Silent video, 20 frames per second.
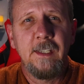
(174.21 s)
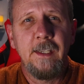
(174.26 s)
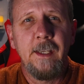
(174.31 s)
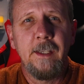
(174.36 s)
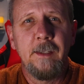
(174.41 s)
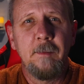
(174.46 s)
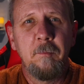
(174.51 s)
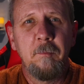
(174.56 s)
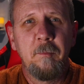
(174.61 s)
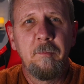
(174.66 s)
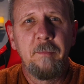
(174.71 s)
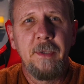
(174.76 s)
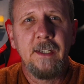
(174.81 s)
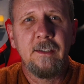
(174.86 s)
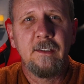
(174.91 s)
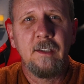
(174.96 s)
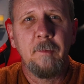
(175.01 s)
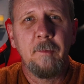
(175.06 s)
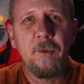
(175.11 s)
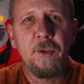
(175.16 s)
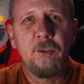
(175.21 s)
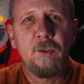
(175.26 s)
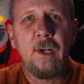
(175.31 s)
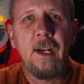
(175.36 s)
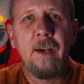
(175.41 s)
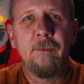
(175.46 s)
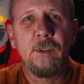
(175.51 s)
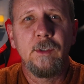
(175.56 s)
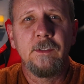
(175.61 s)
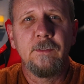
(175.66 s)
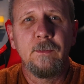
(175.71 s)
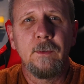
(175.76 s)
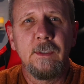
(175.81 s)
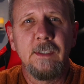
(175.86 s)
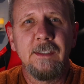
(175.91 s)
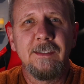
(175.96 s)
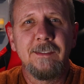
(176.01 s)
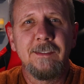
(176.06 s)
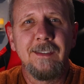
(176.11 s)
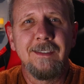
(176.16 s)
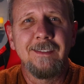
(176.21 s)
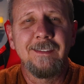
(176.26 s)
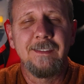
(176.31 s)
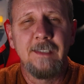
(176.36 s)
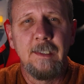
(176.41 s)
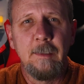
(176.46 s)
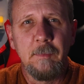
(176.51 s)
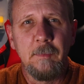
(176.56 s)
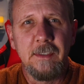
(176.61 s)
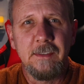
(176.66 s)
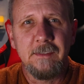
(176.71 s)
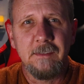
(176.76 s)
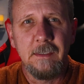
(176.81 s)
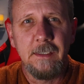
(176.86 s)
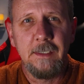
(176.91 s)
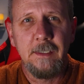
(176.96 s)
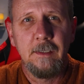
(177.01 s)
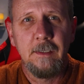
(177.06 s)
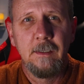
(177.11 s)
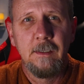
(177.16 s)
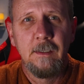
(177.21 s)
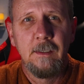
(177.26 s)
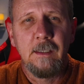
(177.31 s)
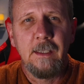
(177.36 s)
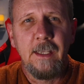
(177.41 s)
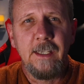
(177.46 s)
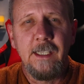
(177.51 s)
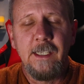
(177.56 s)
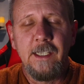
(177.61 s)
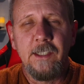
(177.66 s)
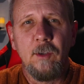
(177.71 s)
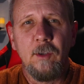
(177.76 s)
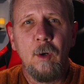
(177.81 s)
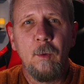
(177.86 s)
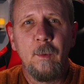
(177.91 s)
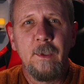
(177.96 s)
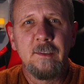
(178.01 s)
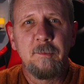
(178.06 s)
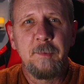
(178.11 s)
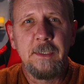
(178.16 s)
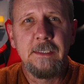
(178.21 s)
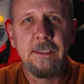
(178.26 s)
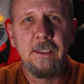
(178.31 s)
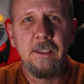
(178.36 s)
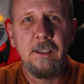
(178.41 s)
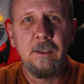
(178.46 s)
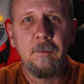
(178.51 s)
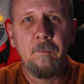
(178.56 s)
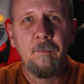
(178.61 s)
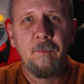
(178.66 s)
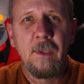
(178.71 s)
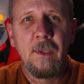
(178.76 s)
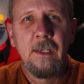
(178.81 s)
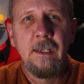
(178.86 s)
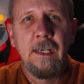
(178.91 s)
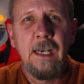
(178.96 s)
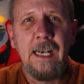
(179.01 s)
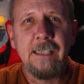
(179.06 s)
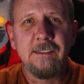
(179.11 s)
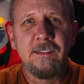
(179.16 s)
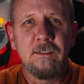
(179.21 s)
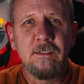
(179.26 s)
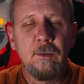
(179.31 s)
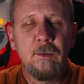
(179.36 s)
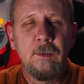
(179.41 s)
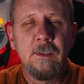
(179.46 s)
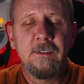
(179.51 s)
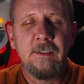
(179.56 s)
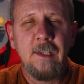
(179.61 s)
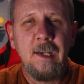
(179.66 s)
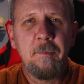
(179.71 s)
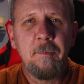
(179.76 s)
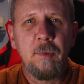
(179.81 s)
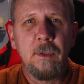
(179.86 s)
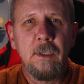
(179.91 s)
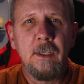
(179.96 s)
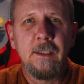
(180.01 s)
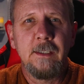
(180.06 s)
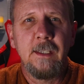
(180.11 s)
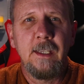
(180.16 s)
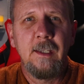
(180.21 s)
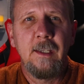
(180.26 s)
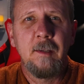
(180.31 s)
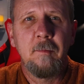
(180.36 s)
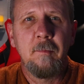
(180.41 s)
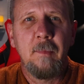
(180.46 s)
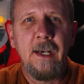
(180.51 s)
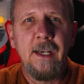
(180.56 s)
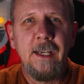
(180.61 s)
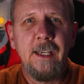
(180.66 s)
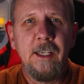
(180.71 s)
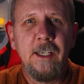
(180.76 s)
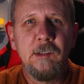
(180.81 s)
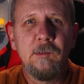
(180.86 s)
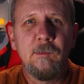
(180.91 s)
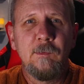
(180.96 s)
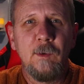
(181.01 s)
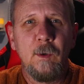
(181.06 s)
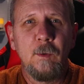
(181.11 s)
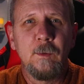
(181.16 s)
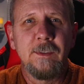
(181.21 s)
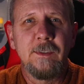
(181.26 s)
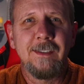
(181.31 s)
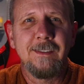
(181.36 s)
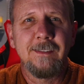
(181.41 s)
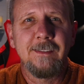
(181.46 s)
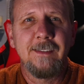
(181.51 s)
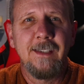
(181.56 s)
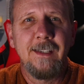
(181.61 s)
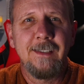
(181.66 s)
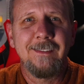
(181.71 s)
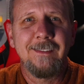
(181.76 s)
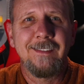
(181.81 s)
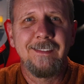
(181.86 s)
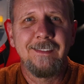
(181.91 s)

10 picked up the drivers for this seamlessly, like it had always been there. As soon as I plugged in my headphone set